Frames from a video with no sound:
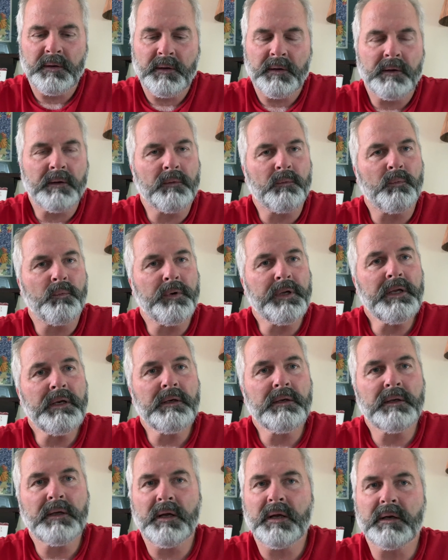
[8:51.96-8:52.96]
and we
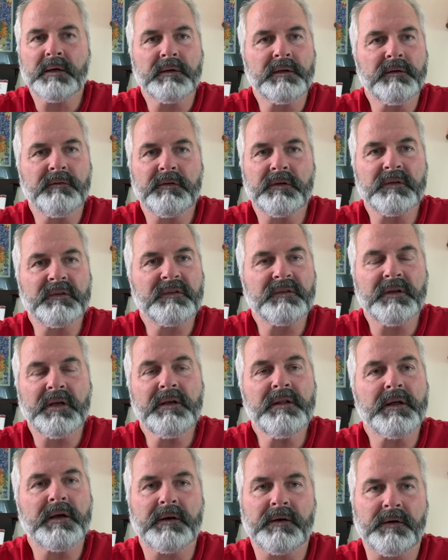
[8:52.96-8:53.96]
can't even
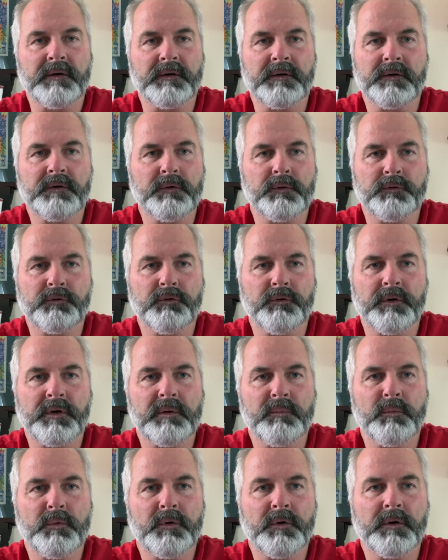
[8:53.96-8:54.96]
say that in our culture
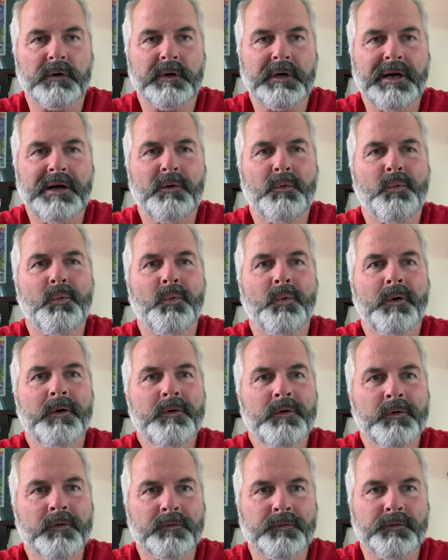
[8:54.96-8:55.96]
anymore, how
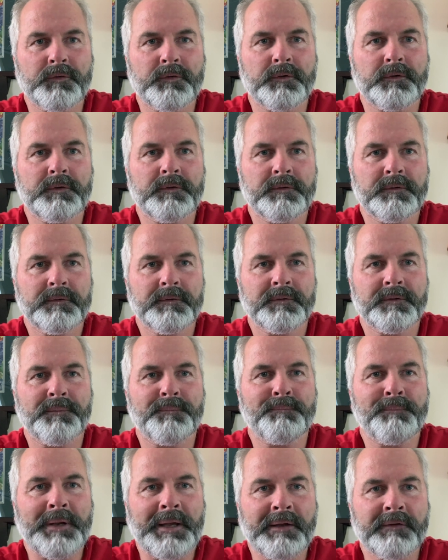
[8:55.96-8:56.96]
wonderful the
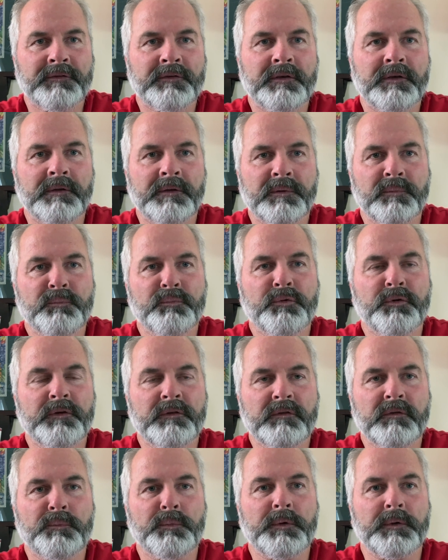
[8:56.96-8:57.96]
masculine
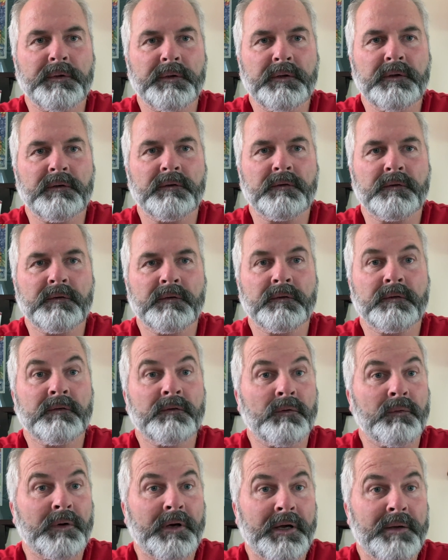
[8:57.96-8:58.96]
principle is.
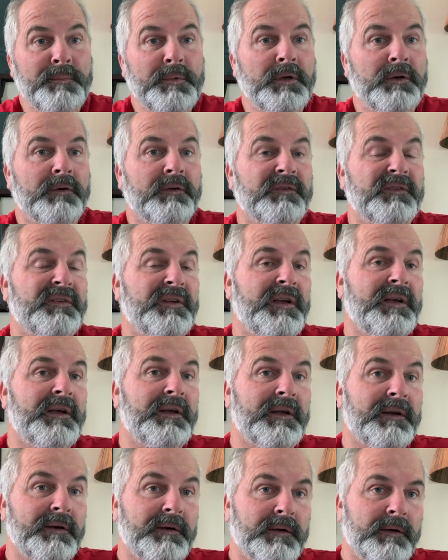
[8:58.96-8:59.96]
So I'm here to say
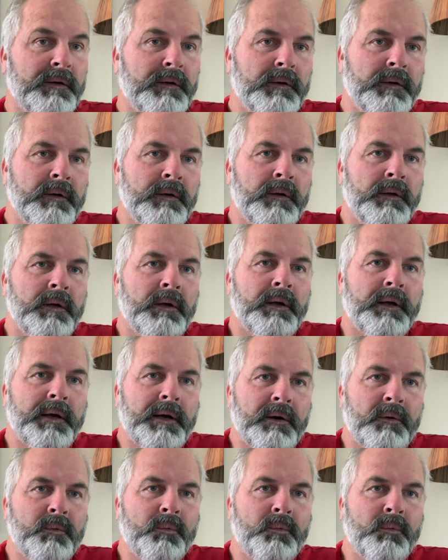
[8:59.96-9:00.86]
it, how